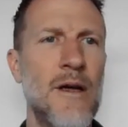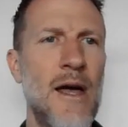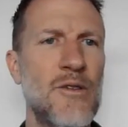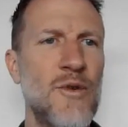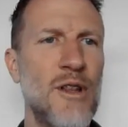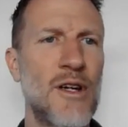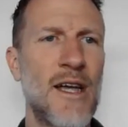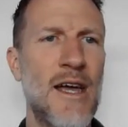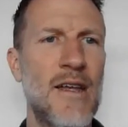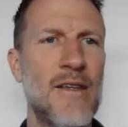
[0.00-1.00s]
As we look
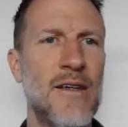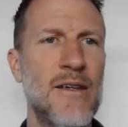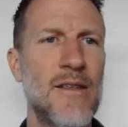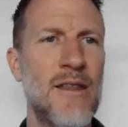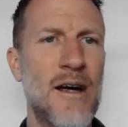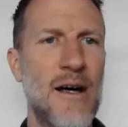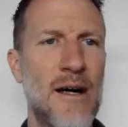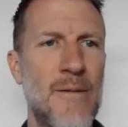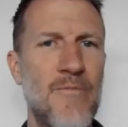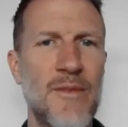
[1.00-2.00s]
at
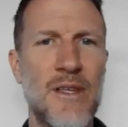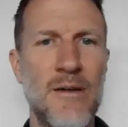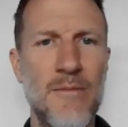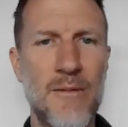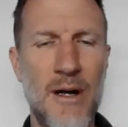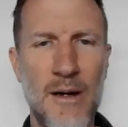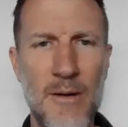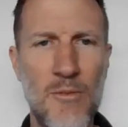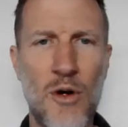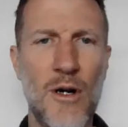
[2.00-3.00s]
the
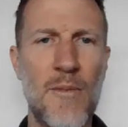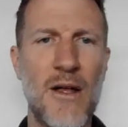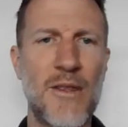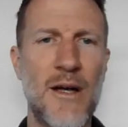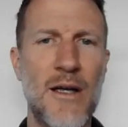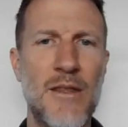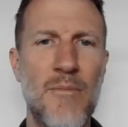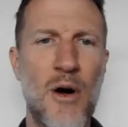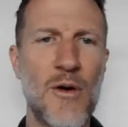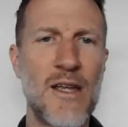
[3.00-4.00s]
more about the
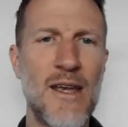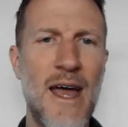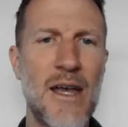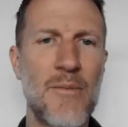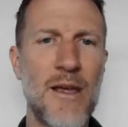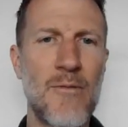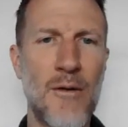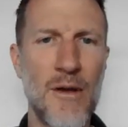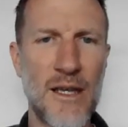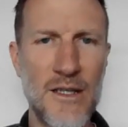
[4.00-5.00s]
bony anatomy,
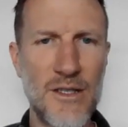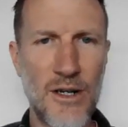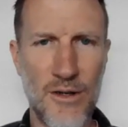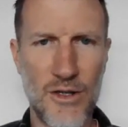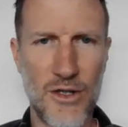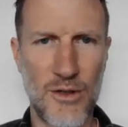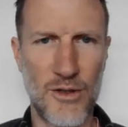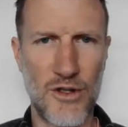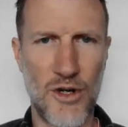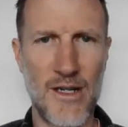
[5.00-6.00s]
what we consider the shoulder
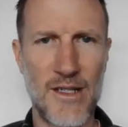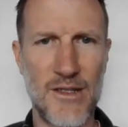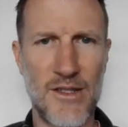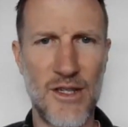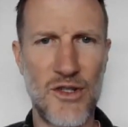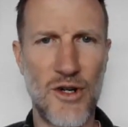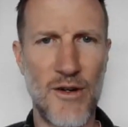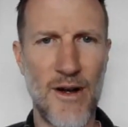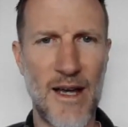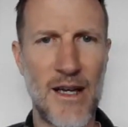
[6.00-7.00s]
joint is this
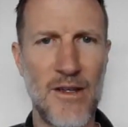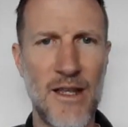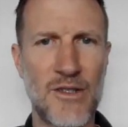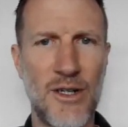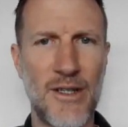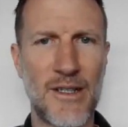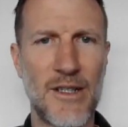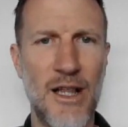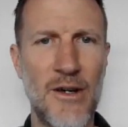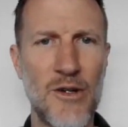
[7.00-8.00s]
joint right here. That's called the
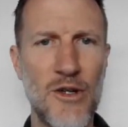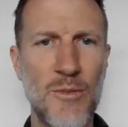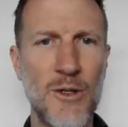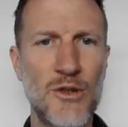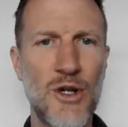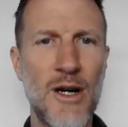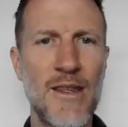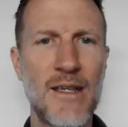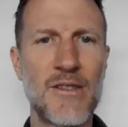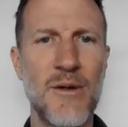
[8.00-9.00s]
glenohumeral joint.
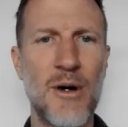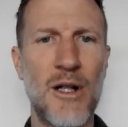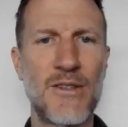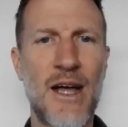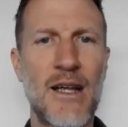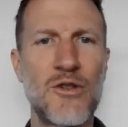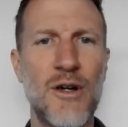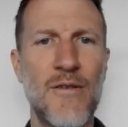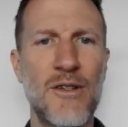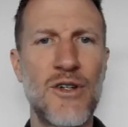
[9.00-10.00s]
That's the ball and socket
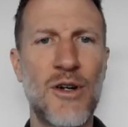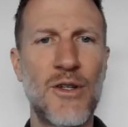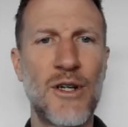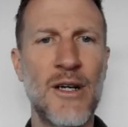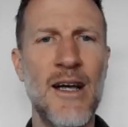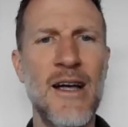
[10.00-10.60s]
joint of the shoulder.